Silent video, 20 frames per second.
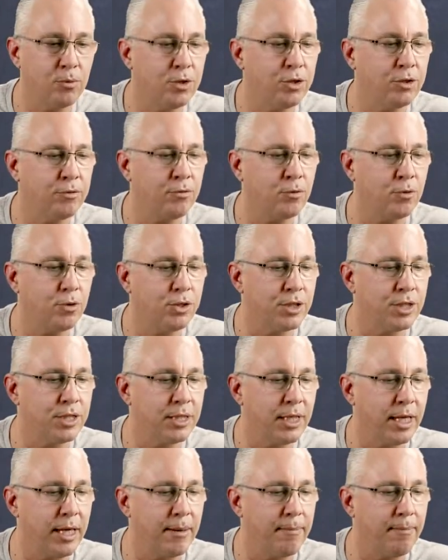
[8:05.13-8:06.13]
which of course
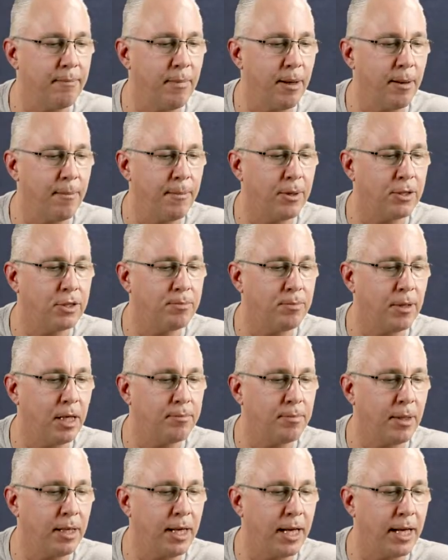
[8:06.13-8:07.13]
is m
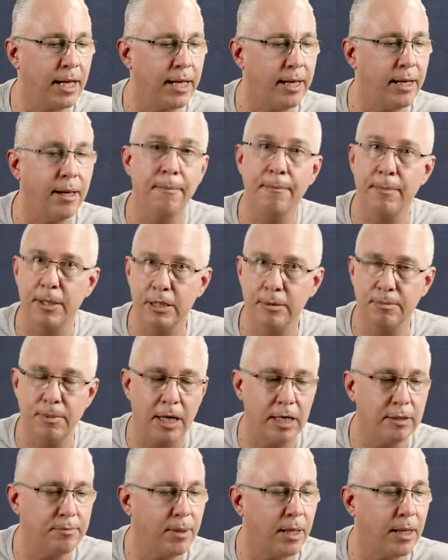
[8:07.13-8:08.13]
multiplied by a
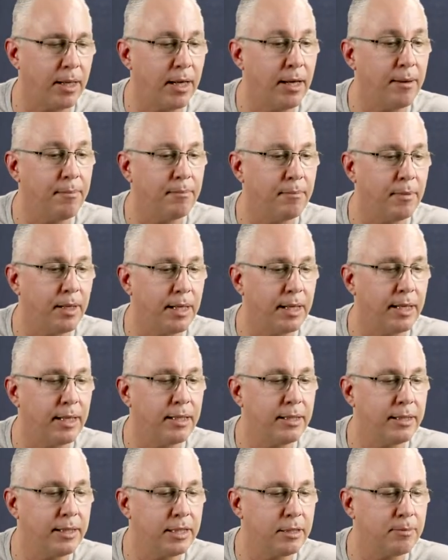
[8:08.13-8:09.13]
multiplied by my
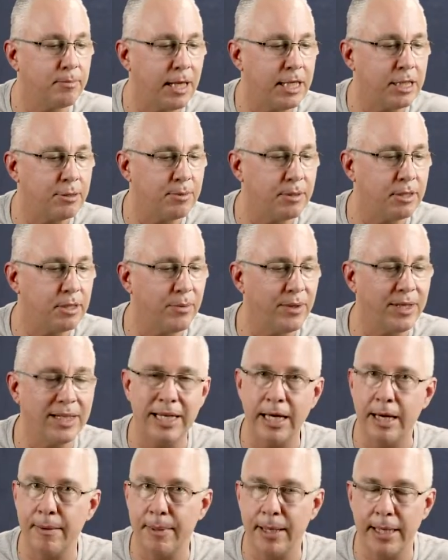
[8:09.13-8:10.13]
displacement. So we
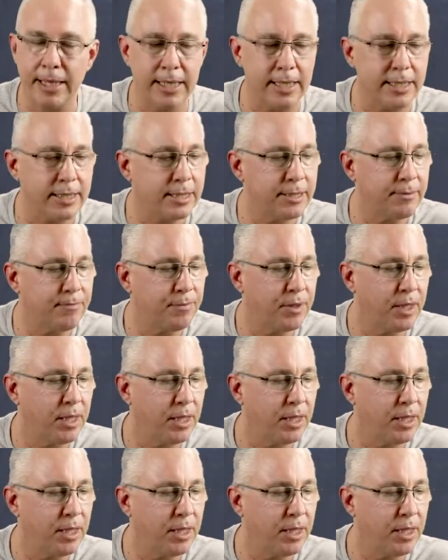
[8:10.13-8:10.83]
get mas.